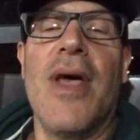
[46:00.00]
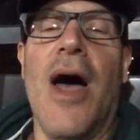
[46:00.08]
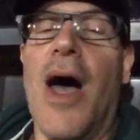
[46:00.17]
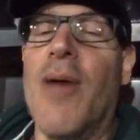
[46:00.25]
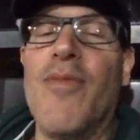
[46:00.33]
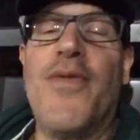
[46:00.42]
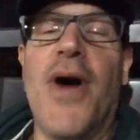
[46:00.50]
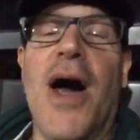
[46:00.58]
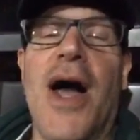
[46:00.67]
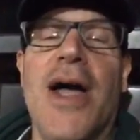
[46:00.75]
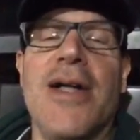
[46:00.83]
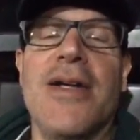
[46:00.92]
I'm
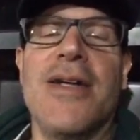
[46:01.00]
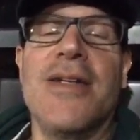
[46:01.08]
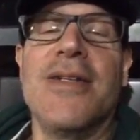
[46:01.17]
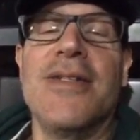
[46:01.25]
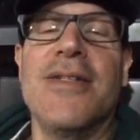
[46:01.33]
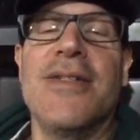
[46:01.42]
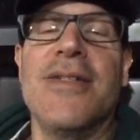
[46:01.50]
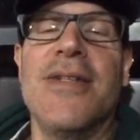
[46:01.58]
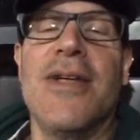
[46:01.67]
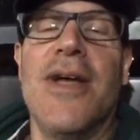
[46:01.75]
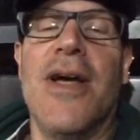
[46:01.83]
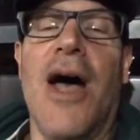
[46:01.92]
fine.
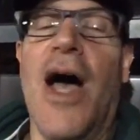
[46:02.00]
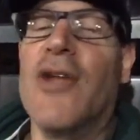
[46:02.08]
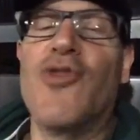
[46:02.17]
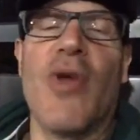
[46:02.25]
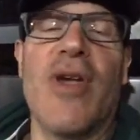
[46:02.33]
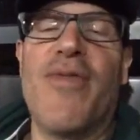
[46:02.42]
I drink